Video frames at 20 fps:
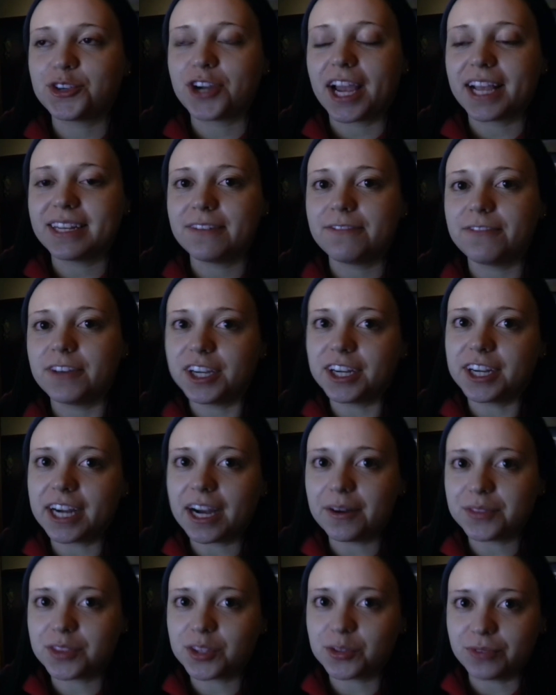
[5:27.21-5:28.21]
trying to figure
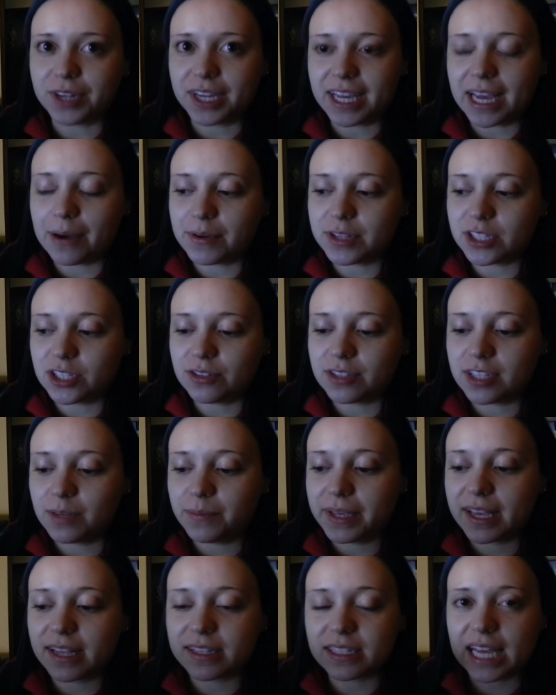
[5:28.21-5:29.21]
out the rig I was using,
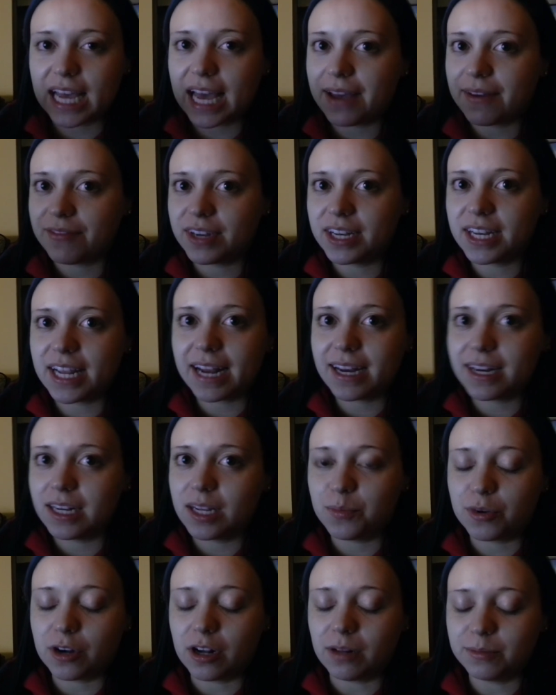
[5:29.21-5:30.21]
because I haven't had
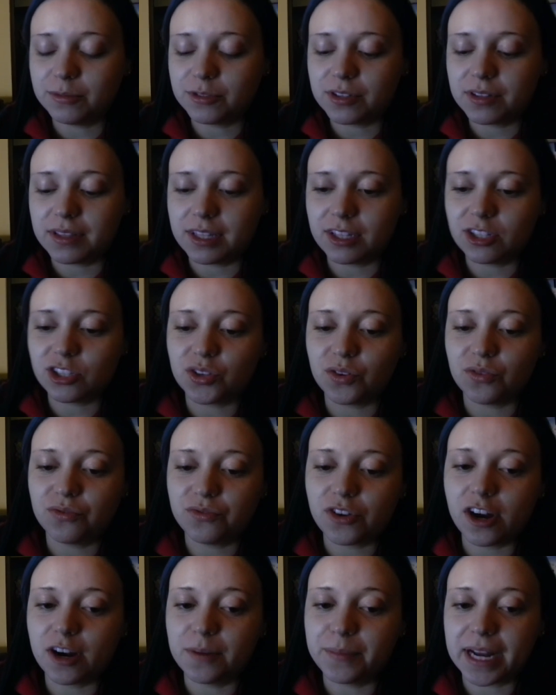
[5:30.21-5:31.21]
any problems with it so
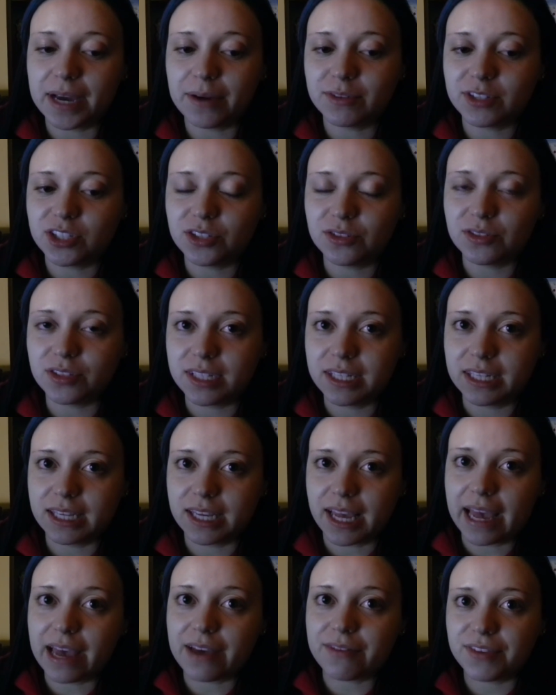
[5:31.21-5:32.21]
far, but I was
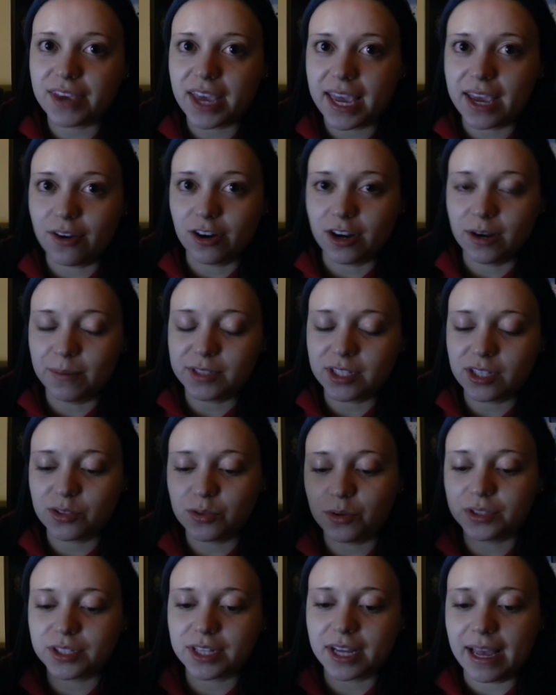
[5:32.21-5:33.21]
using F K arms this
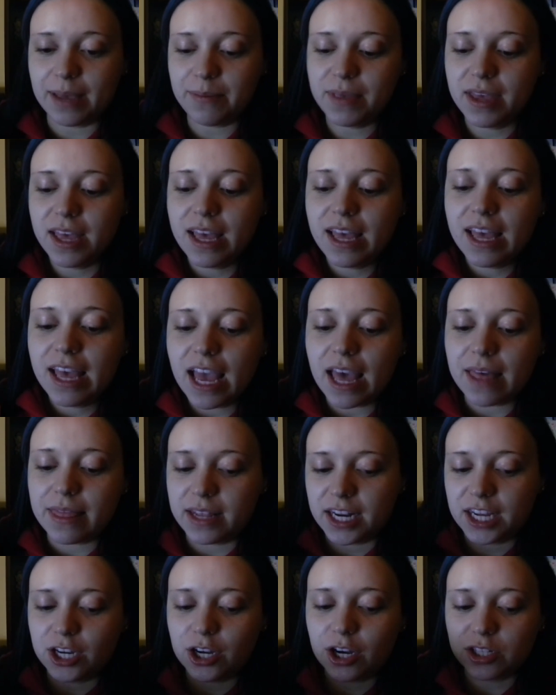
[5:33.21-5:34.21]
whole time. And
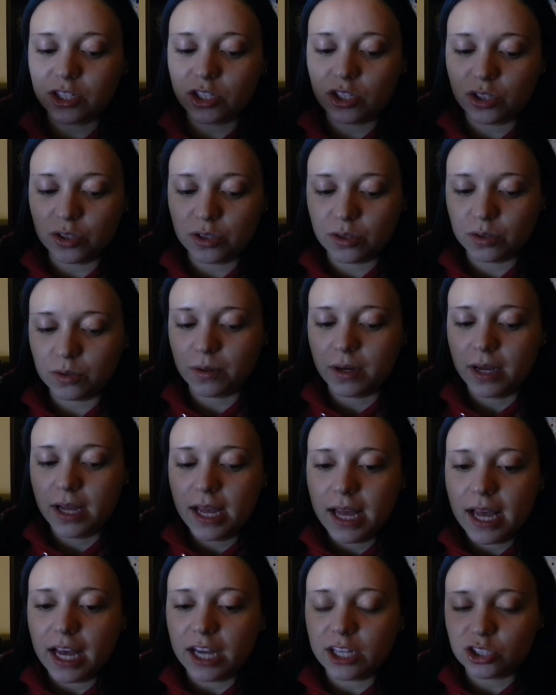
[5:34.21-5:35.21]
then I got to
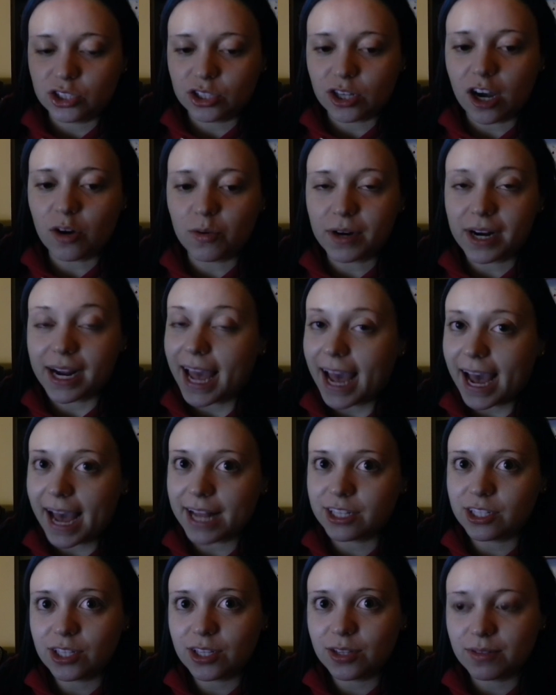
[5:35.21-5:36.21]
a shot where I
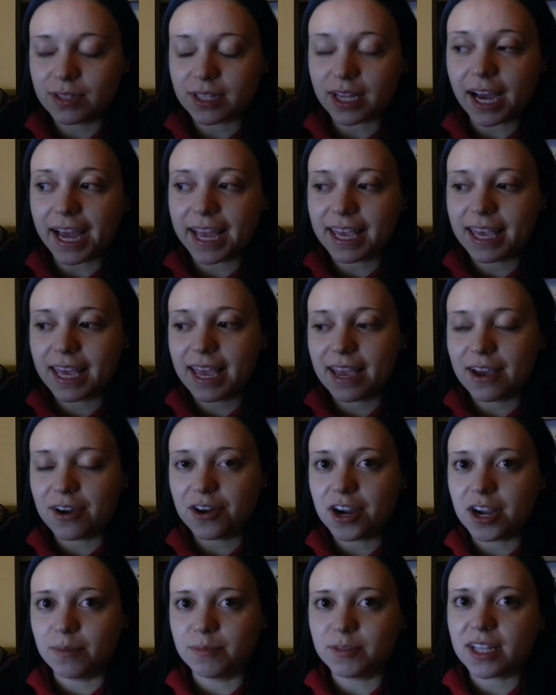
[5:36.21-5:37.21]
had to use I K
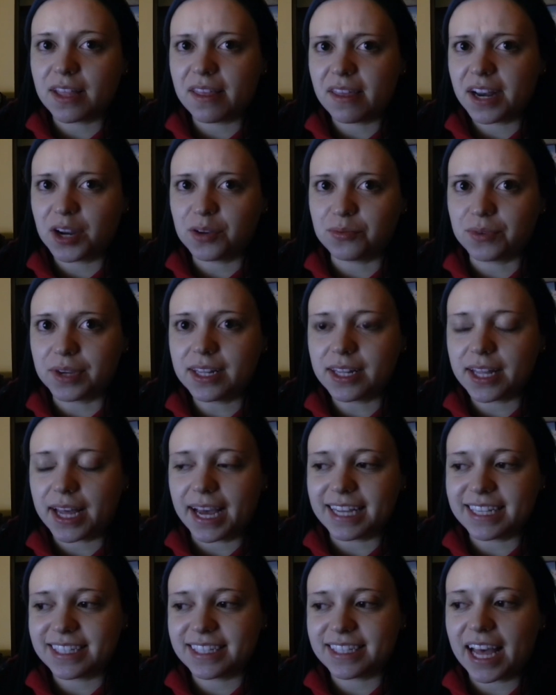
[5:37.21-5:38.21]
arms, and then I
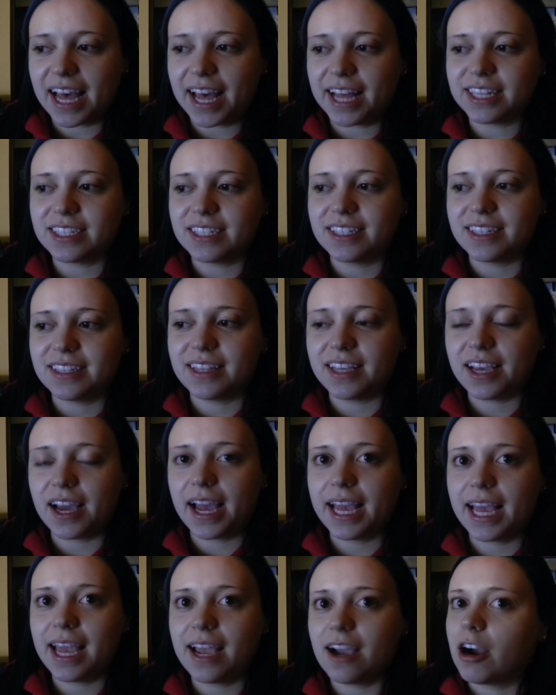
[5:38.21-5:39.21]
realized that the
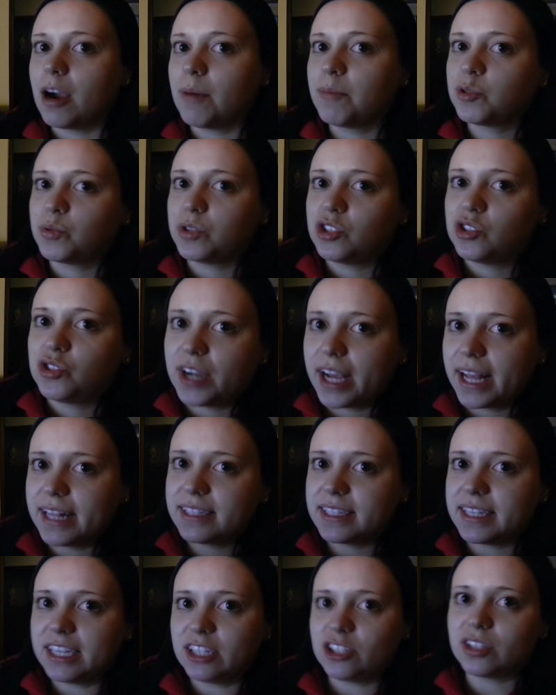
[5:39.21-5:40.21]
I K arms would
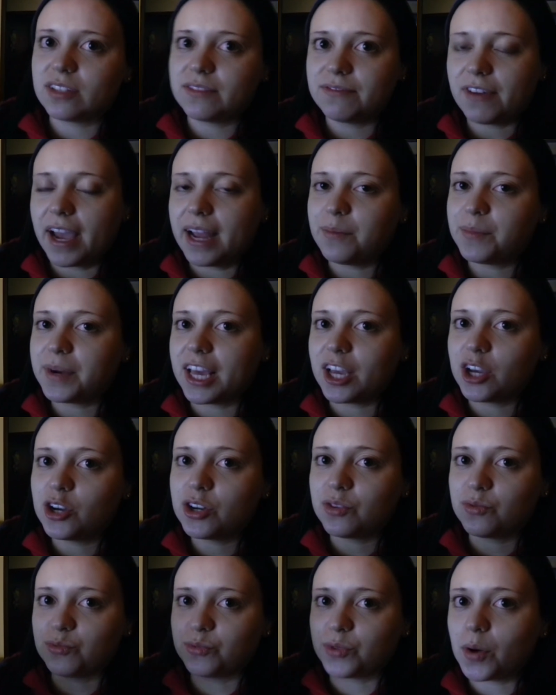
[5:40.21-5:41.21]
translate just fine, but I
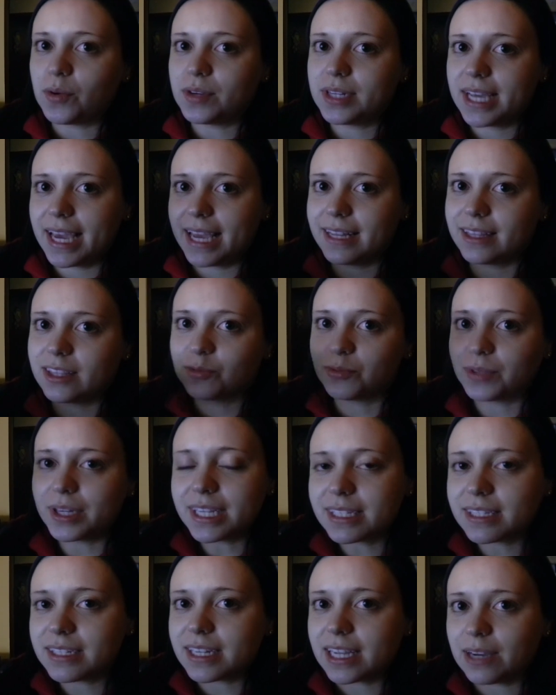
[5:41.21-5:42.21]
couldn't rotate the
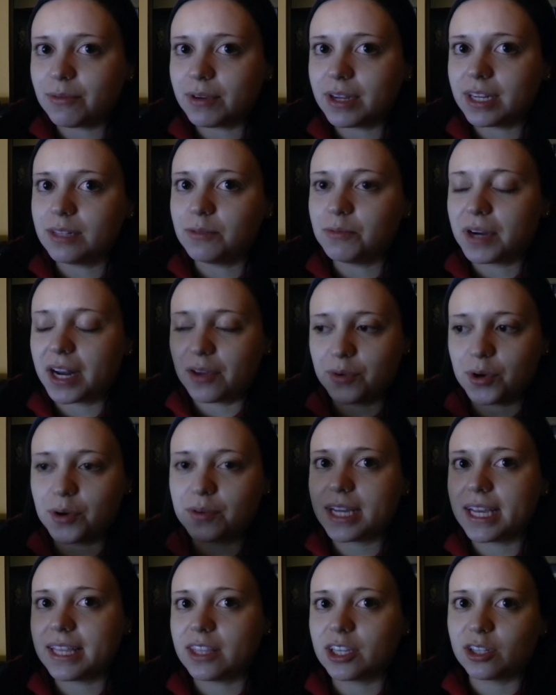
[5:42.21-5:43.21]
wrist. It would, when I
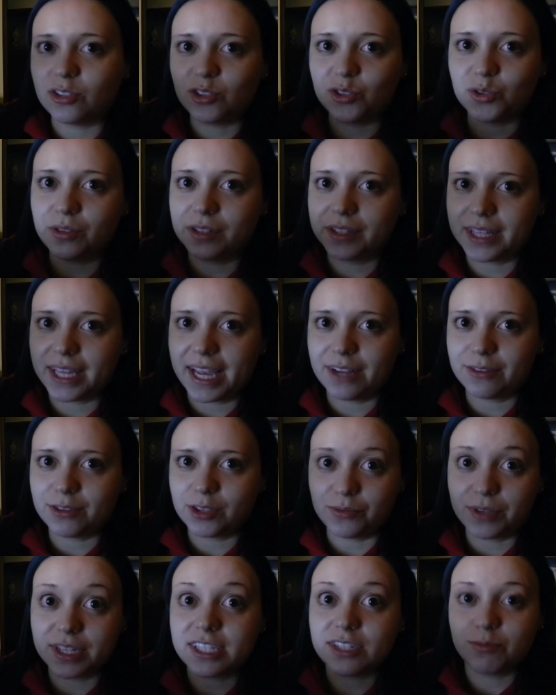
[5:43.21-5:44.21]
rotate the controller, the,
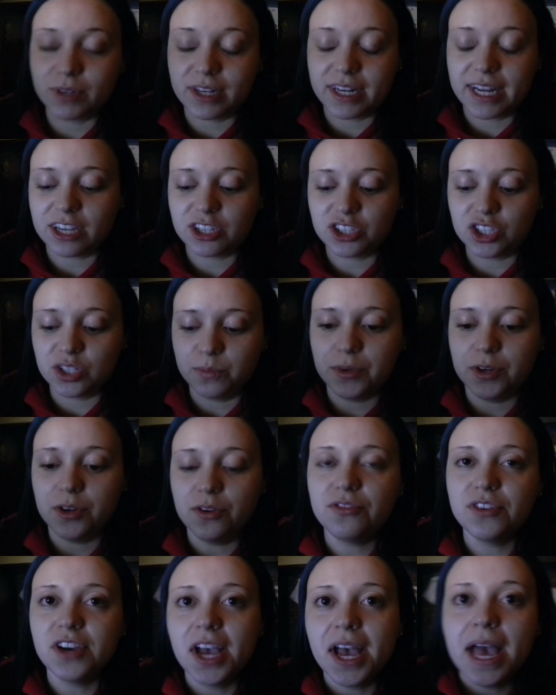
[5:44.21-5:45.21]
the wrist wouldn't actually
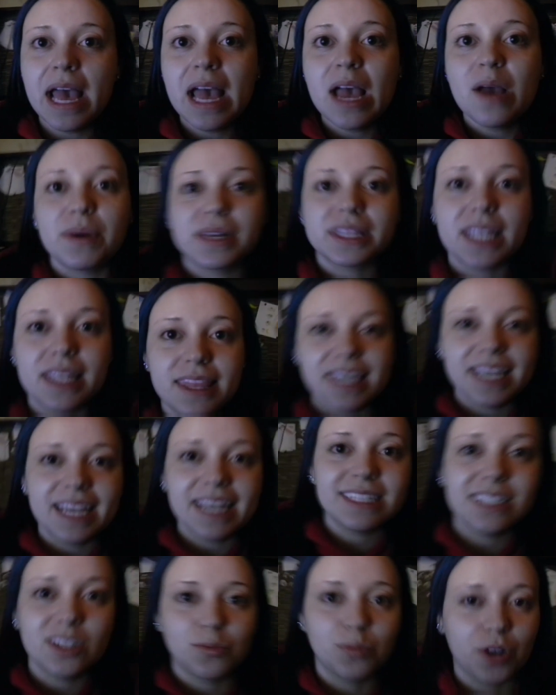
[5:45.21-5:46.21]
move. But the thing
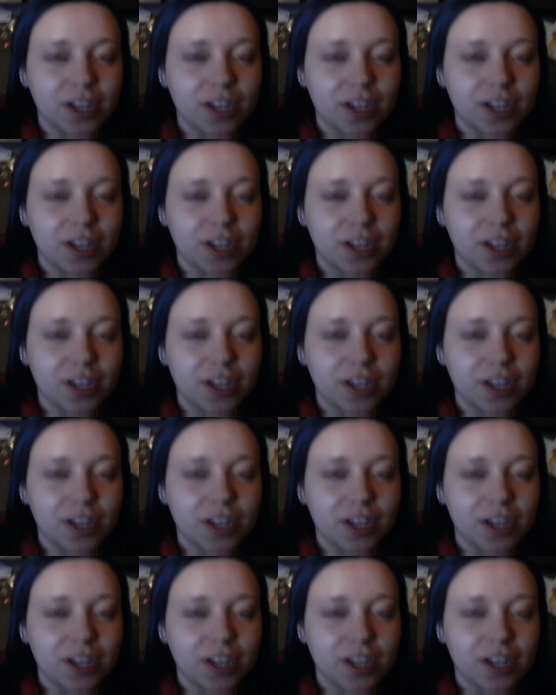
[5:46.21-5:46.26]
is, it